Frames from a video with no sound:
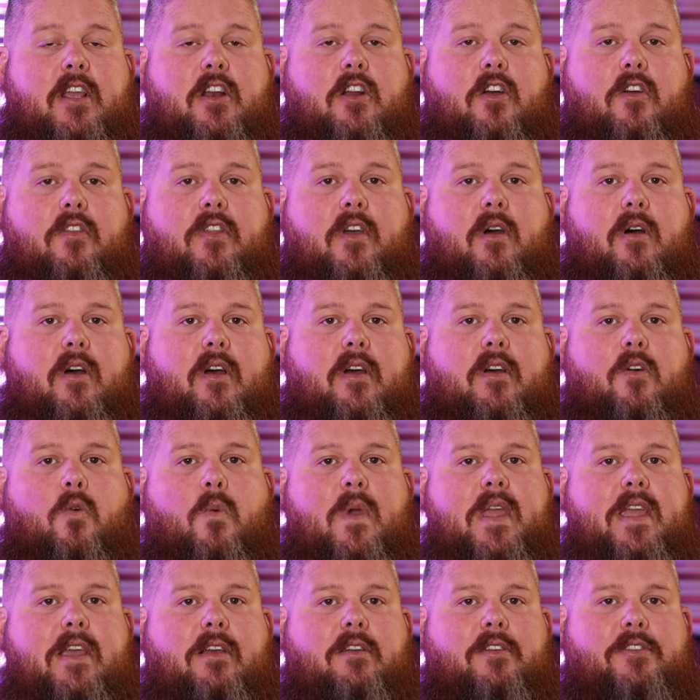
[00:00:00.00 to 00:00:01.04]
you know, the
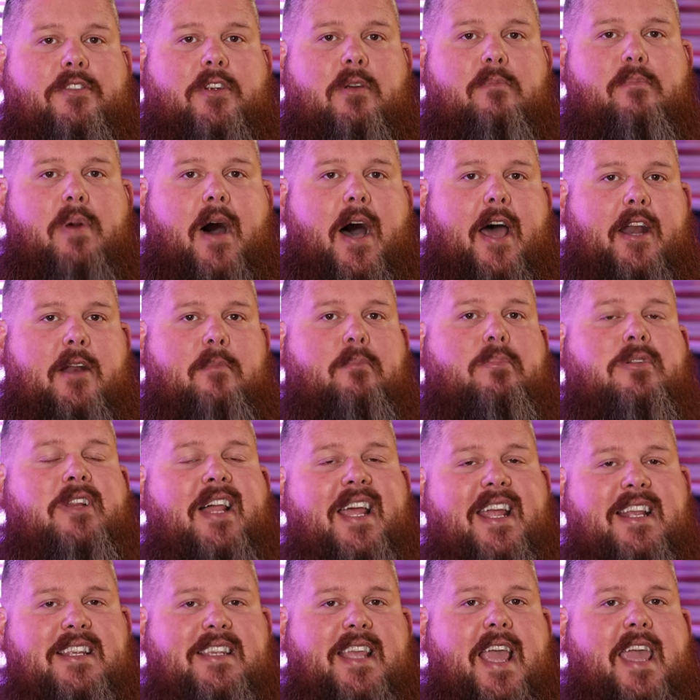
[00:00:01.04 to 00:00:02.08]
wheels or bottom
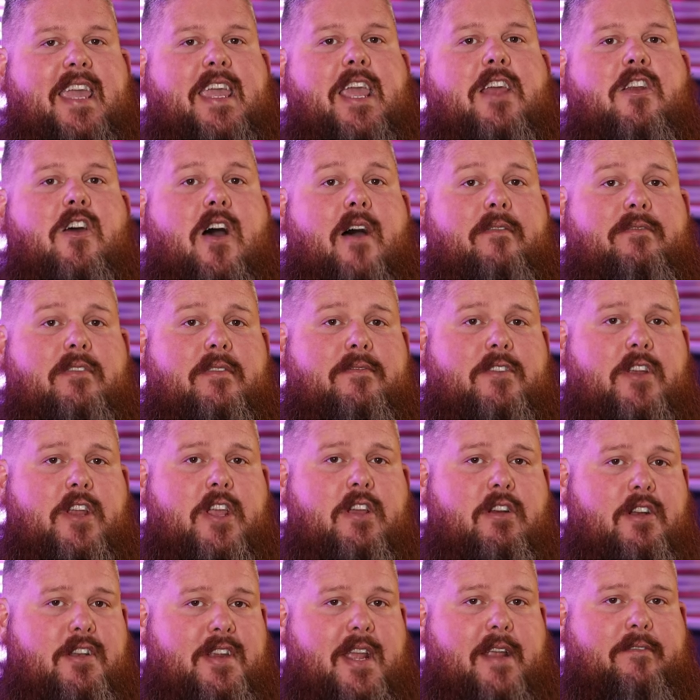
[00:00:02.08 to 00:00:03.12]
plate taken off of your
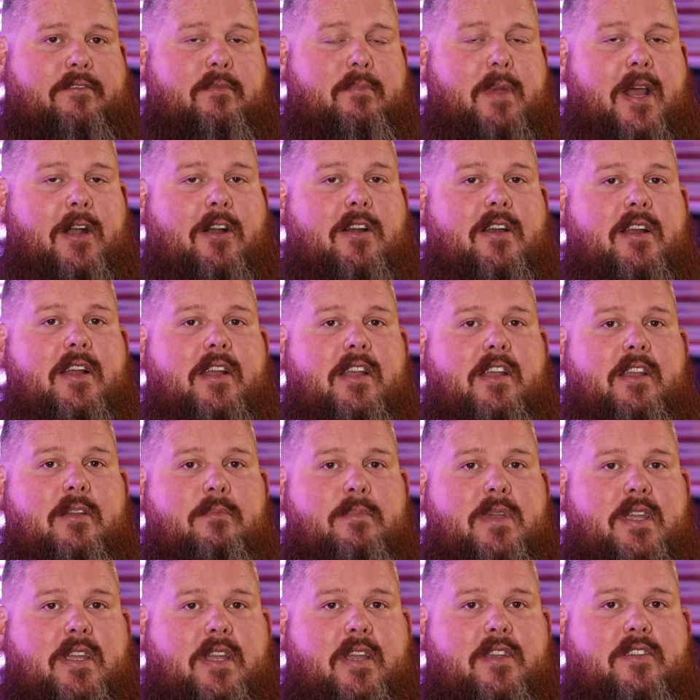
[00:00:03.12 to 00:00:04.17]
unitank fermenter
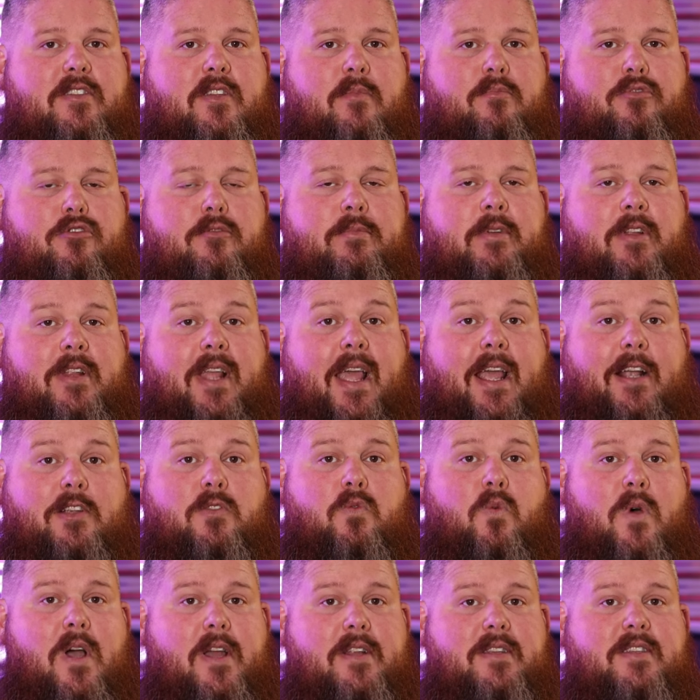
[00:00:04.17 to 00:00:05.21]
because the Brewbuilt
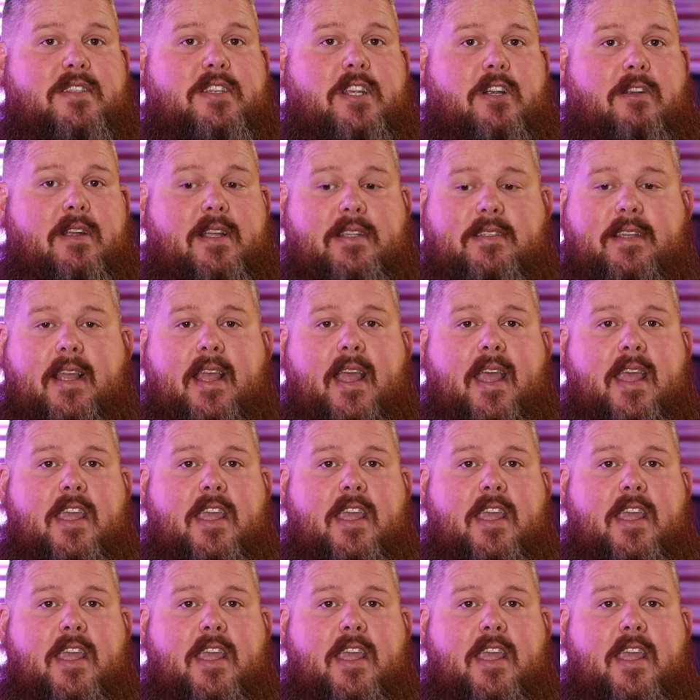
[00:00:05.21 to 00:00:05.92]
X1 series